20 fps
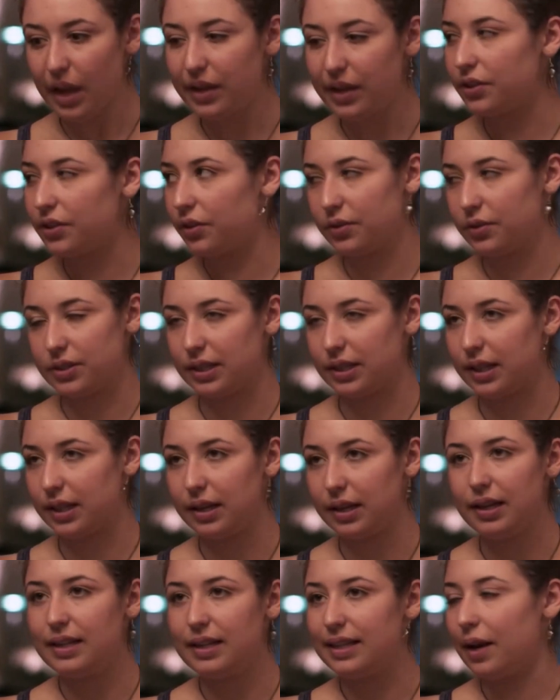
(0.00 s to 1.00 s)
So there's a
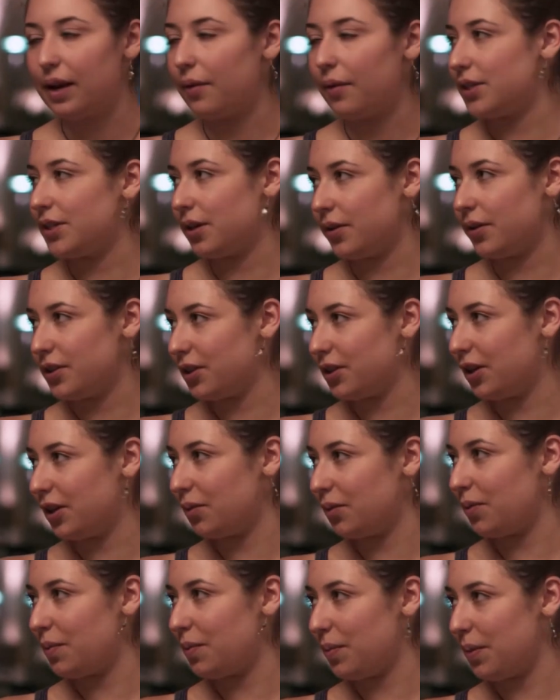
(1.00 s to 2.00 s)
that was always a
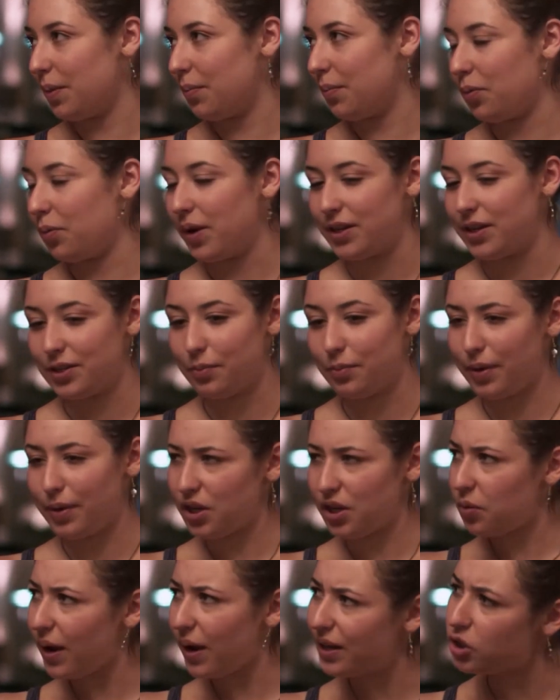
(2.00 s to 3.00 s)
good one people went to.
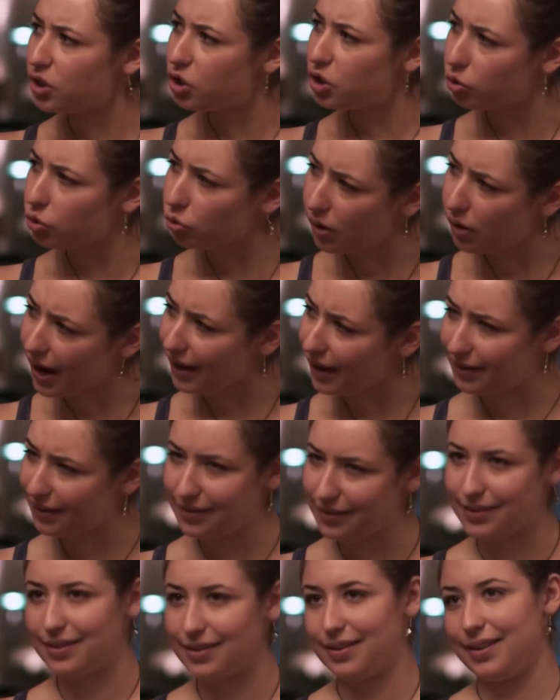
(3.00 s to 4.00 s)
But you had
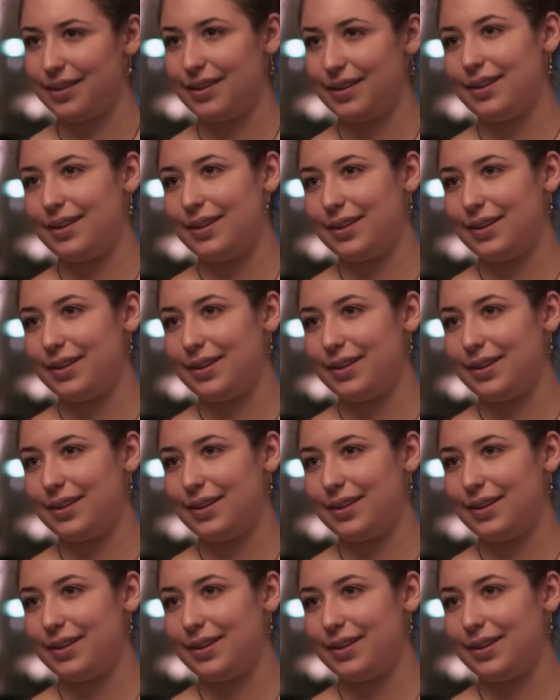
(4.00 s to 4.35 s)
Tourette's.